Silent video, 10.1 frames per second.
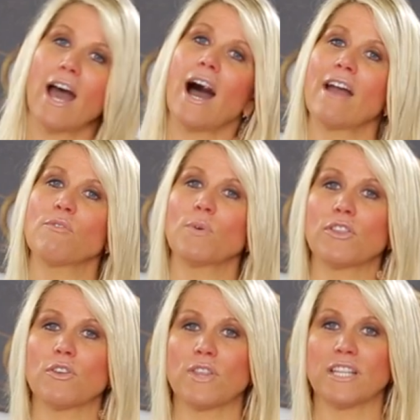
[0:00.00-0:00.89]
I've
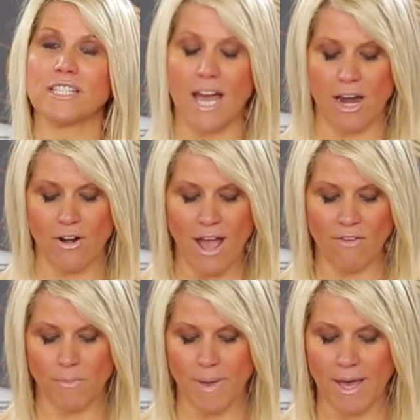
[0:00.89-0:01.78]
went through the entire
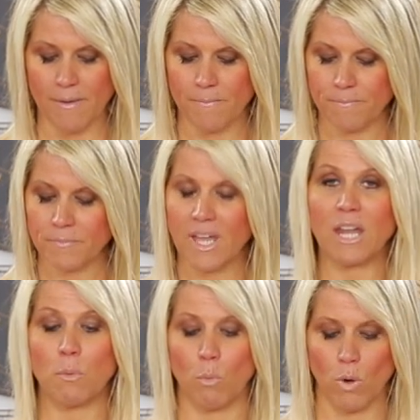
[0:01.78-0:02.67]
alphabet
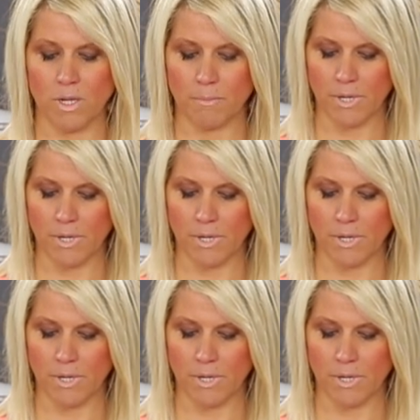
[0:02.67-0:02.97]
in one